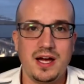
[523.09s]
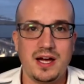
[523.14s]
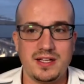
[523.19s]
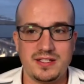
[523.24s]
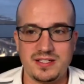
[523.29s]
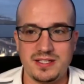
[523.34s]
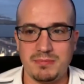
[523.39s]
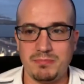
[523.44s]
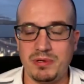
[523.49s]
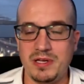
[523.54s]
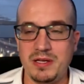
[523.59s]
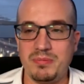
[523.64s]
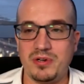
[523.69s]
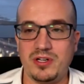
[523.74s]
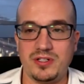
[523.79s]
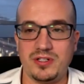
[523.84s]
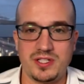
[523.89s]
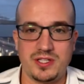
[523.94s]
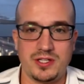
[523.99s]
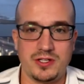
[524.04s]
simply
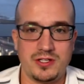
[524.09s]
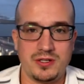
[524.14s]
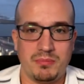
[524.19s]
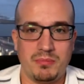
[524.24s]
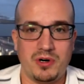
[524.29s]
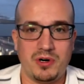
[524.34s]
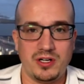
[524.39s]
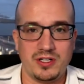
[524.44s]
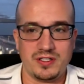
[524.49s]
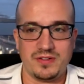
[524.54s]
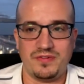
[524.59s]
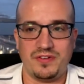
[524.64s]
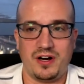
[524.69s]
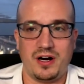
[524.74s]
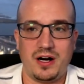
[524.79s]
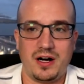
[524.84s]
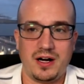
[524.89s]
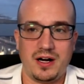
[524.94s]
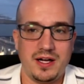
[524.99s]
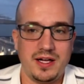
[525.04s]
because the demand for
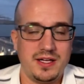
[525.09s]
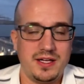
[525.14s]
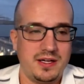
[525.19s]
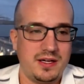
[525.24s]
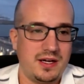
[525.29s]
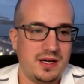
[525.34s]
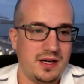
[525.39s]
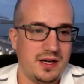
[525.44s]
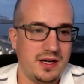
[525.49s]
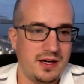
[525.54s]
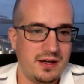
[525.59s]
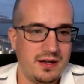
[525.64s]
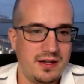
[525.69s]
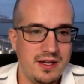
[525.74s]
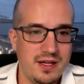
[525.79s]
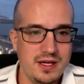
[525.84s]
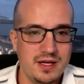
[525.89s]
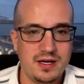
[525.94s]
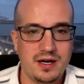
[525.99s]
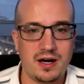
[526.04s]

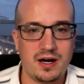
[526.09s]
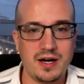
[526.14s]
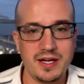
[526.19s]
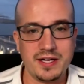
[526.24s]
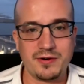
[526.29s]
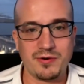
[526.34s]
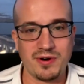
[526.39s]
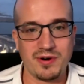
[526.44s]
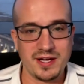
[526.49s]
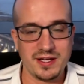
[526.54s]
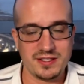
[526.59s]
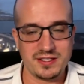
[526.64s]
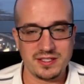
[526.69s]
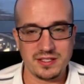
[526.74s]
high grade,